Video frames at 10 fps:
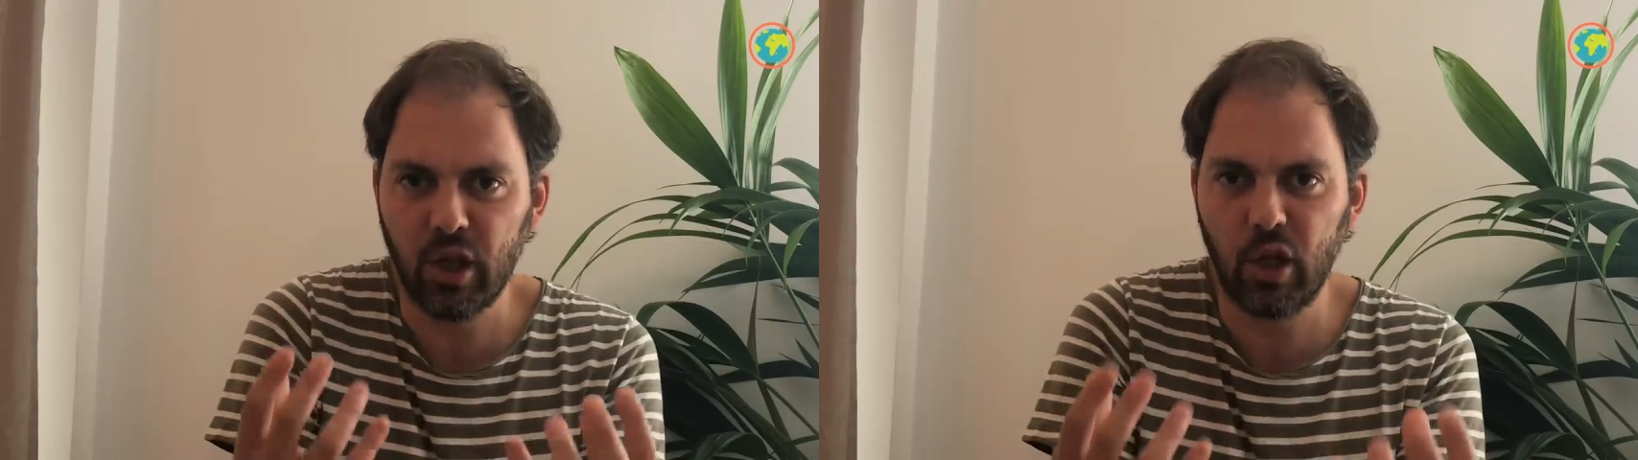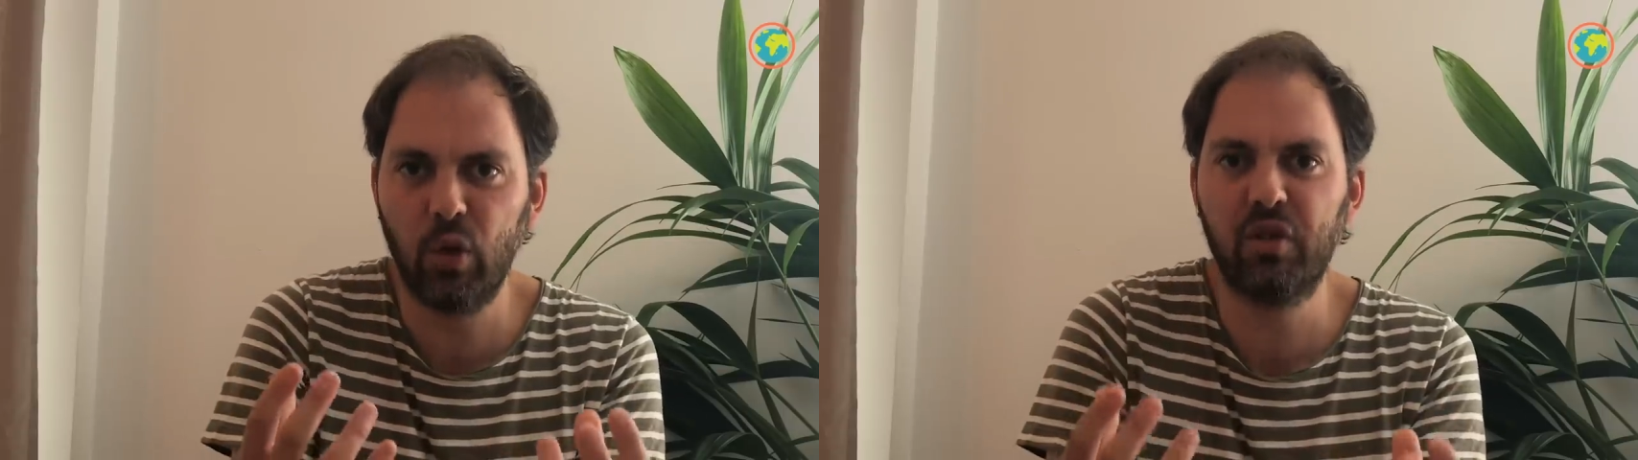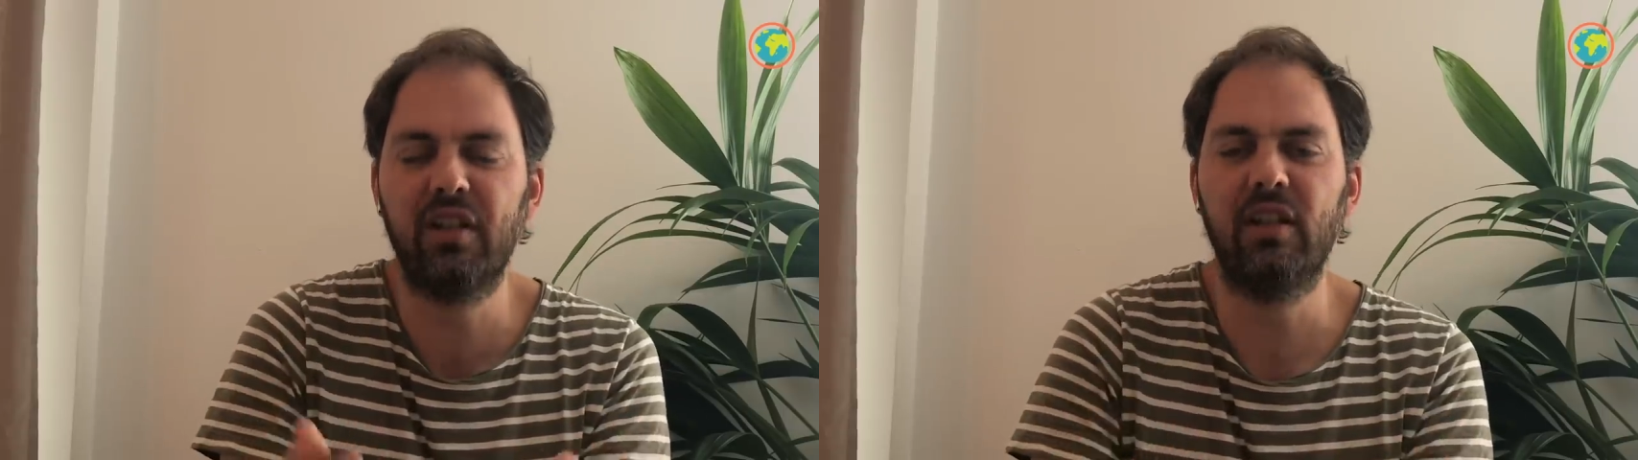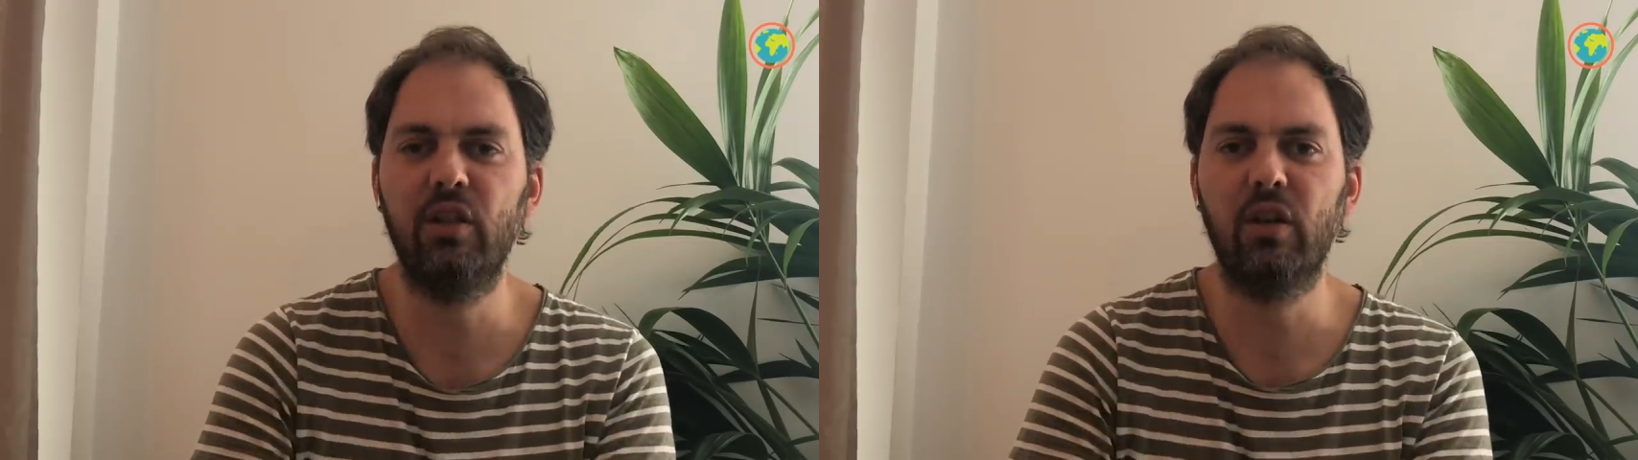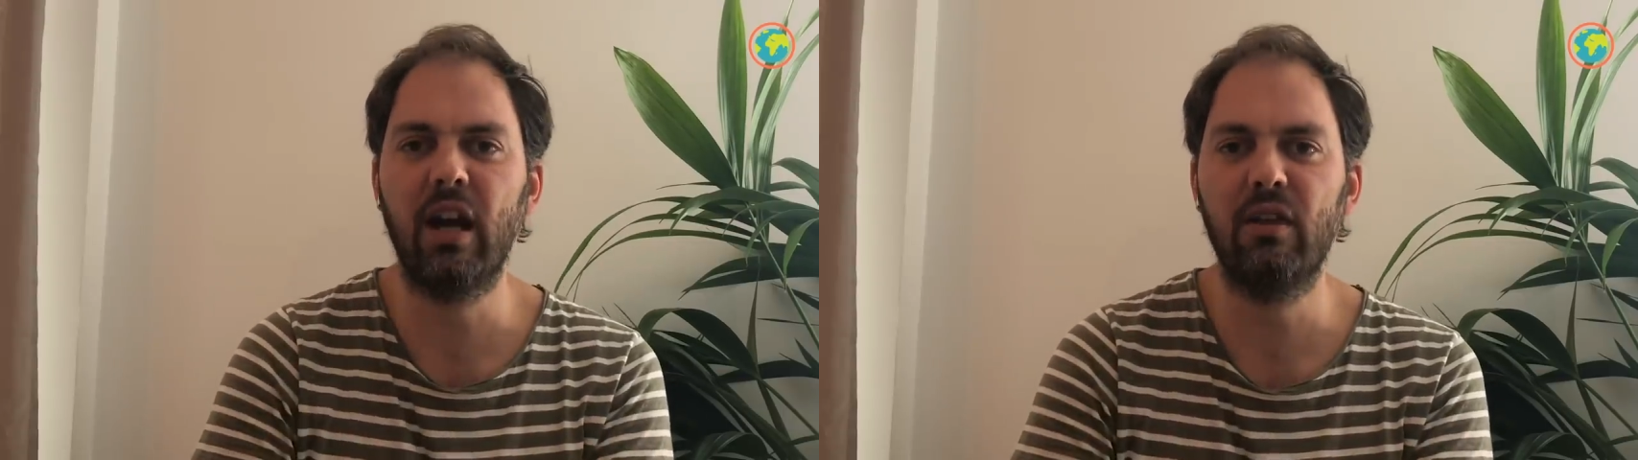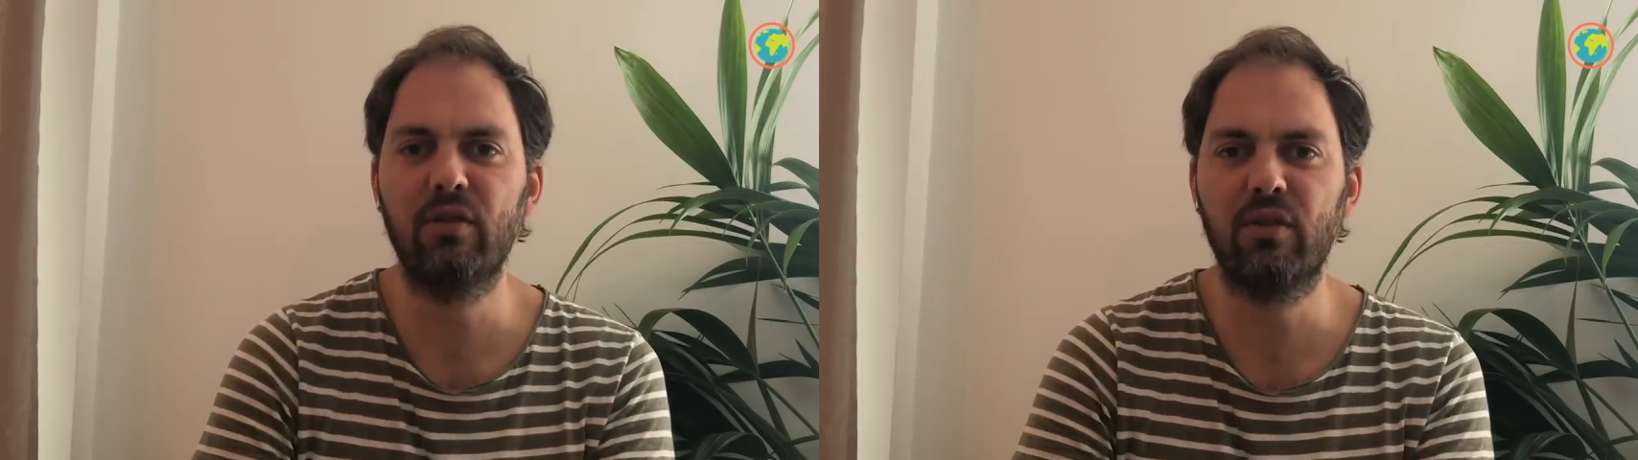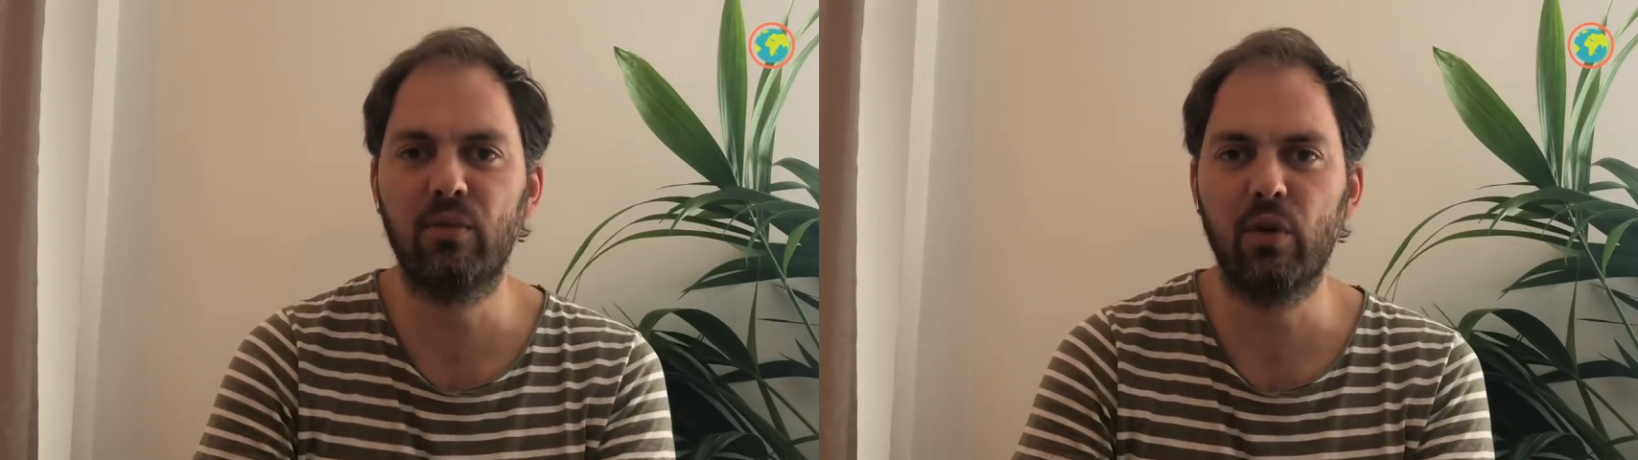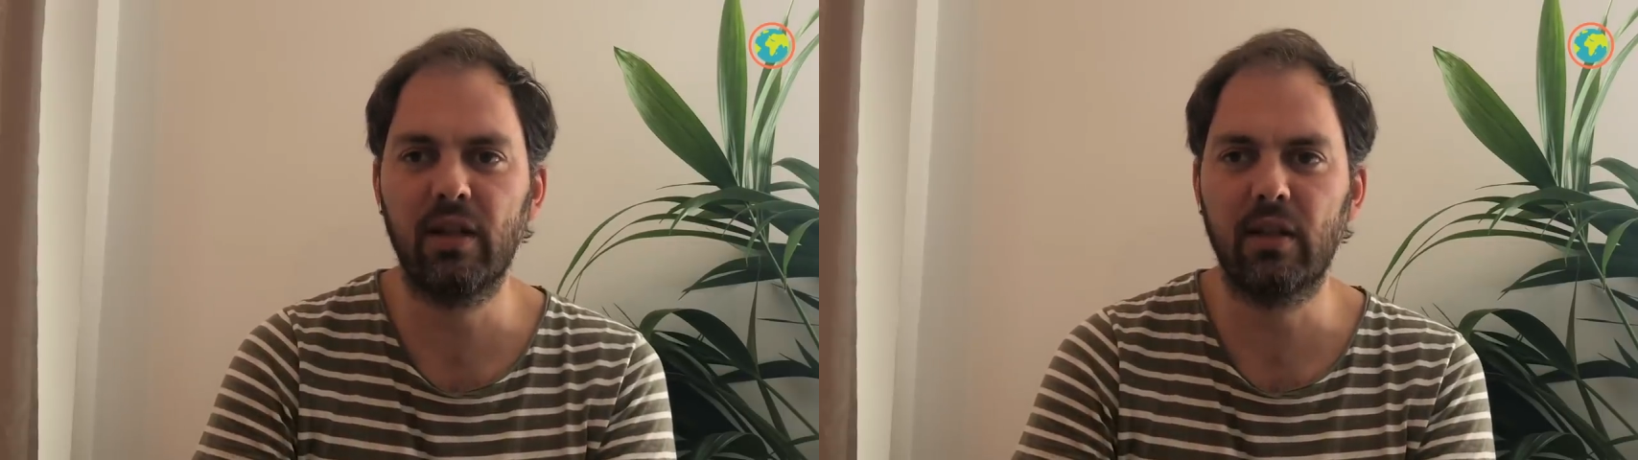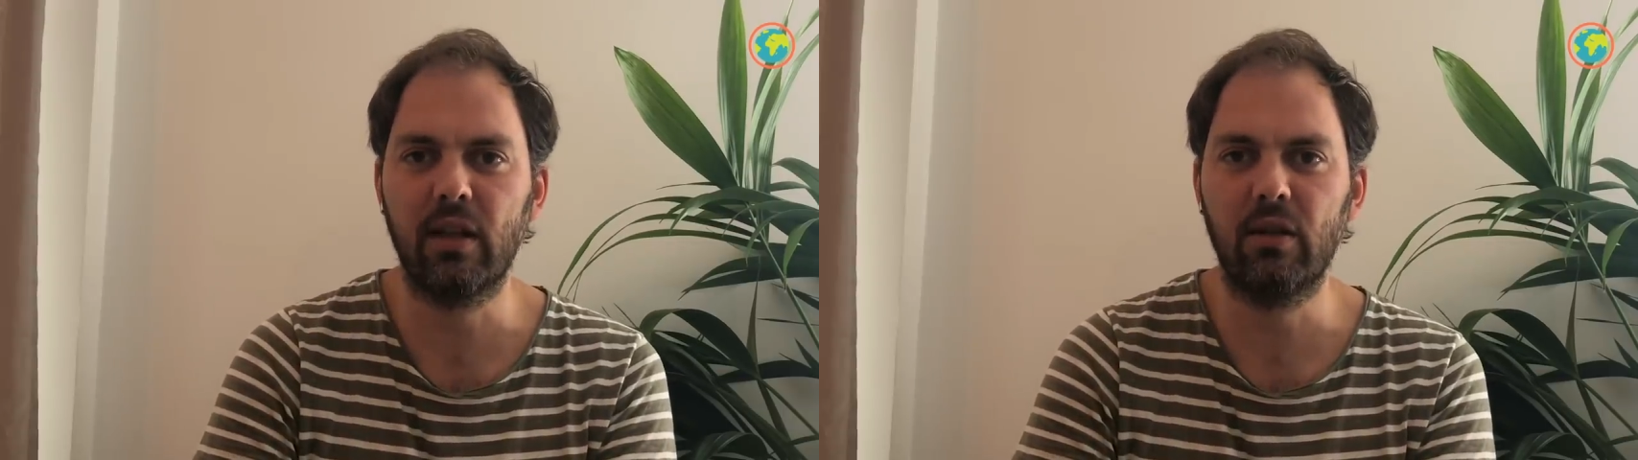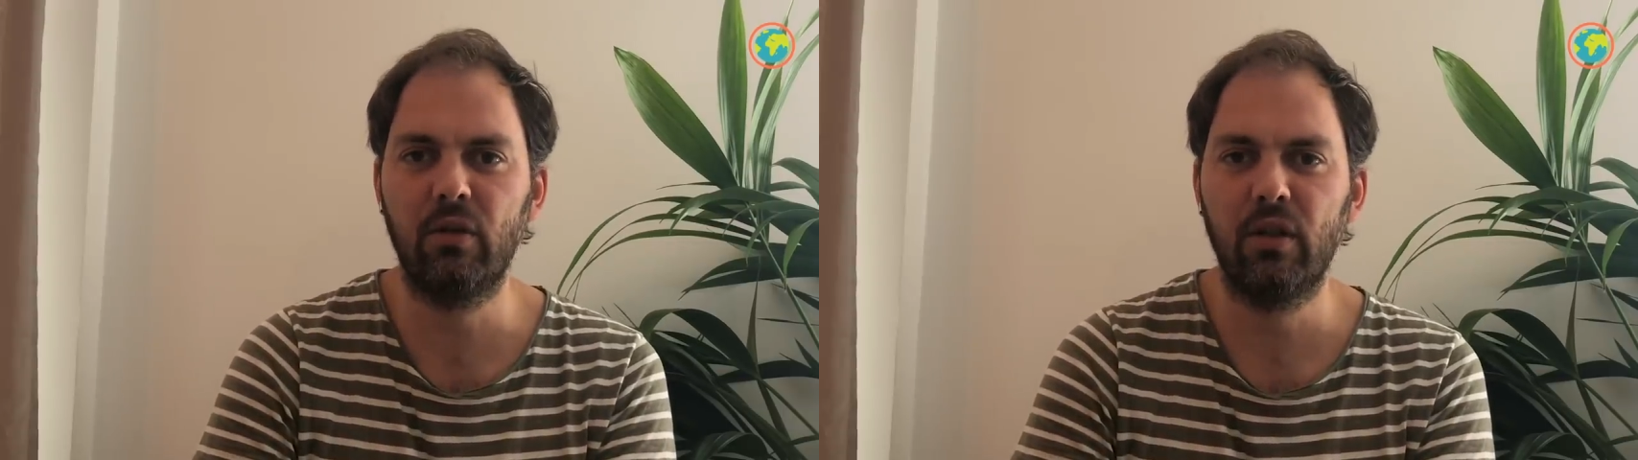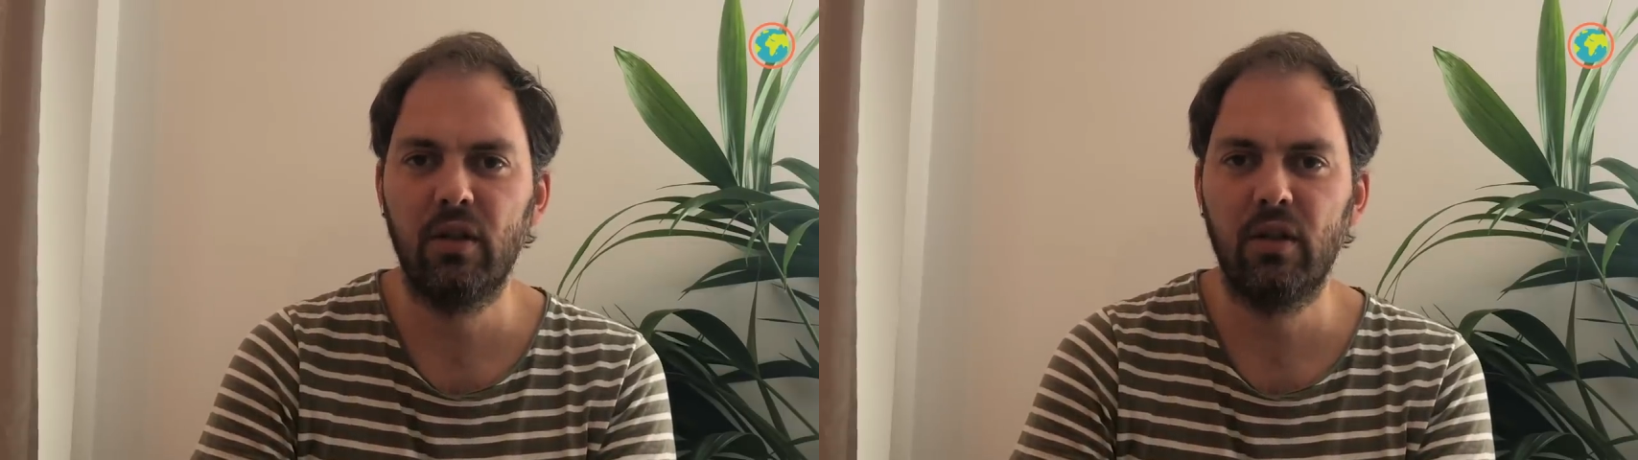locked in your houses right now.